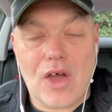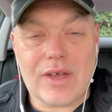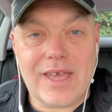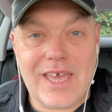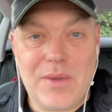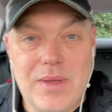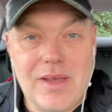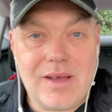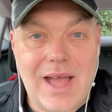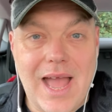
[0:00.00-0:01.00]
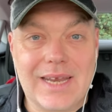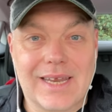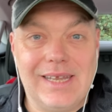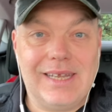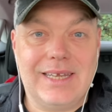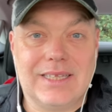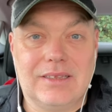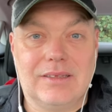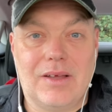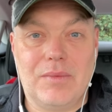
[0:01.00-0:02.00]
Okay, here we are at
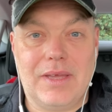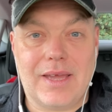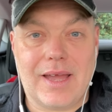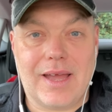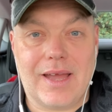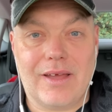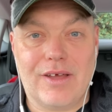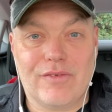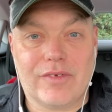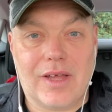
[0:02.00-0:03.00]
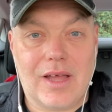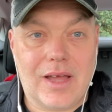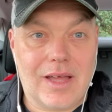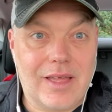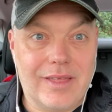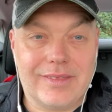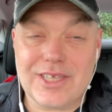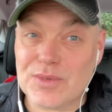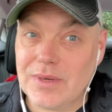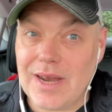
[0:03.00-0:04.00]
Lidl. We have
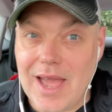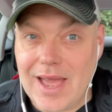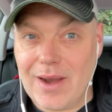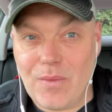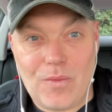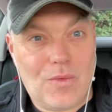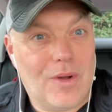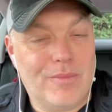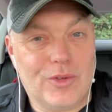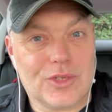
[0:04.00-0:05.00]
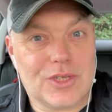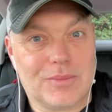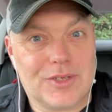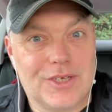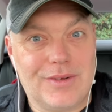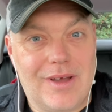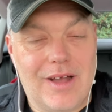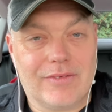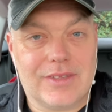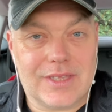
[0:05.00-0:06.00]
this one and one more stop to do
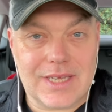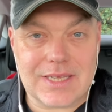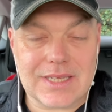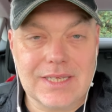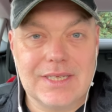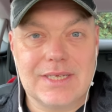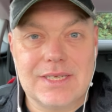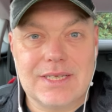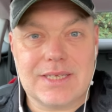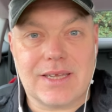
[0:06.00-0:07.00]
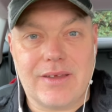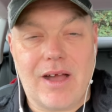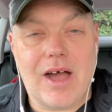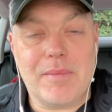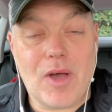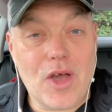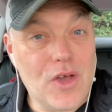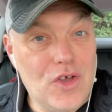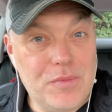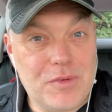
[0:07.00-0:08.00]
after this. So I'm
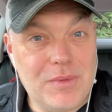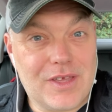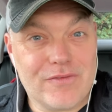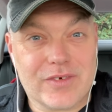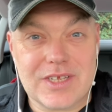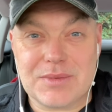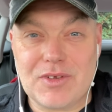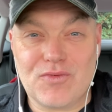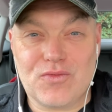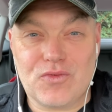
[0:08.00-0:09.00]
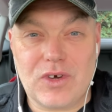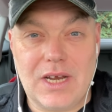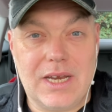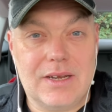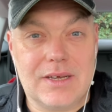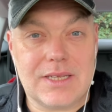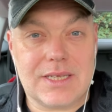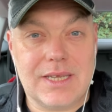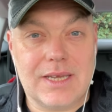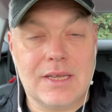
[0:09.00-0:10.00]
hoping we can find something really nice
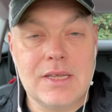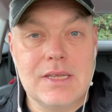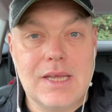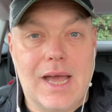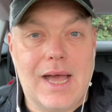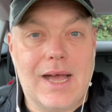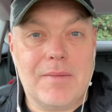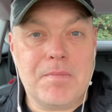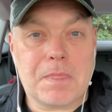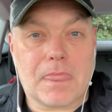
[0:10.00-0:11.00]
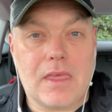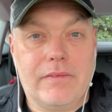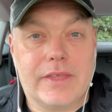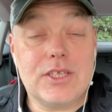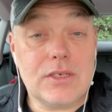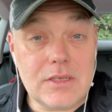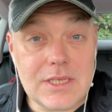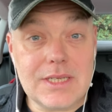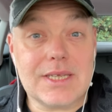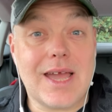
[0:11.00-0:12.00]
here. They do
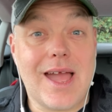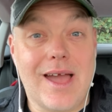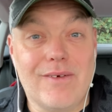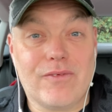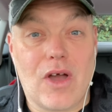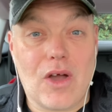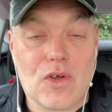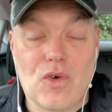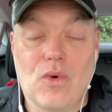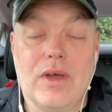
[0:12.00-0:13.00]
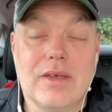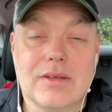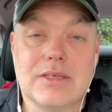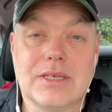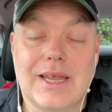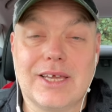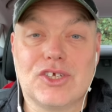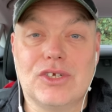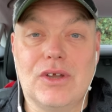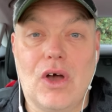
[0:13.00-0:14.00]
tend to have quite a good
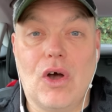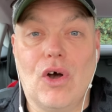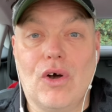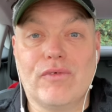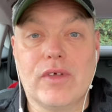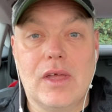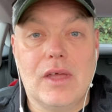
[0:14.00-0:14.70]
selection of